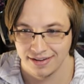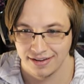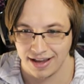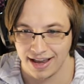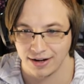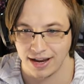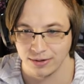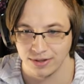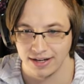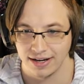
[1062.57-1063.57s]
I, I
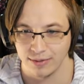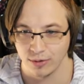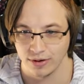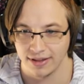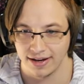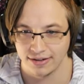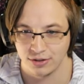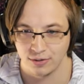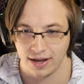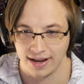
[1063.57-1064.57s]
don't need any more of that.
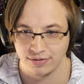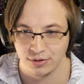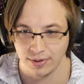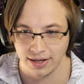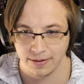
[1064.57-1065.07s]
Too, I have too many.